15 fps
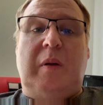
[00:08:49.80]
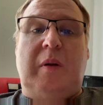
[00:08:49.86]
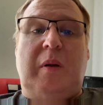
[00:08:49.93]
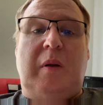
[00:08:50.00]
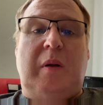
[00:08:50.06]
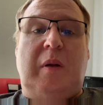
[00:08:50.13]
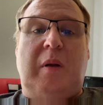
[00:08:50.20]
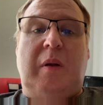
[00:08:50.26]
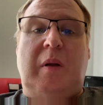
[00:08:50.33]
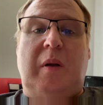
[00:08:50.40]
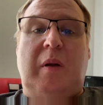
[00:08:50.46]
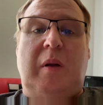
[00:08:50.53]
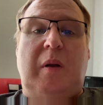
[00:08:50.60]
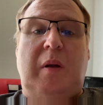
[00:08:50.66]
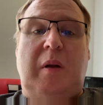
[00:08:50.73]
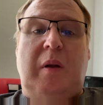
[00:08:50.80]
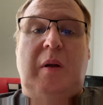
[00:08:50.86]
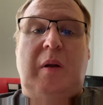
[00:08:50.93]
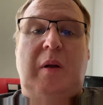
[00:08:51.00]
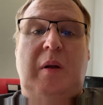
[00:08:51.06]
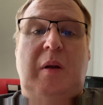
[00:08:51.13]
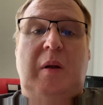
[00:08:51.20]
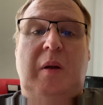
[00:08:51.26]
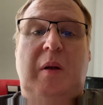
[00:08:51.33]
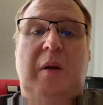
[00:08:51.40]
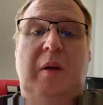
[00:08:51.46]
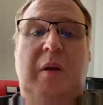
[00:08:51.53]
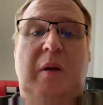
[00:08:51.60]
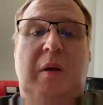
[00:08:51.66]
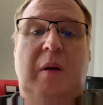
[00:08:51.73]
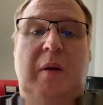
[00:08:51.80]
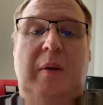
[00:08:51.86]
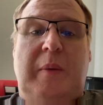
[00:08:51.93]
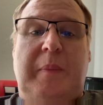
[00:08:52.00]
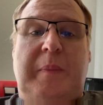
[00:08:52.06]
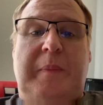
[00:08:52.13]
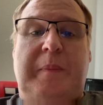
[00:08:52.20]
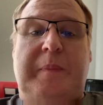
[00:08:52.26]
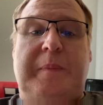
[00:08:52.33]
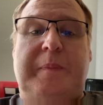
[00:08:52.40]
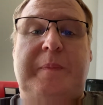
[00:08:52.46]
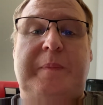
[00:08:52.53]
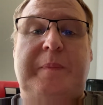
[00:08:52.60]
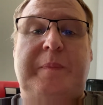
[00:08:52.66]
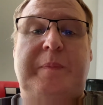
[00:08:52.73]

No one is speaking in this clip.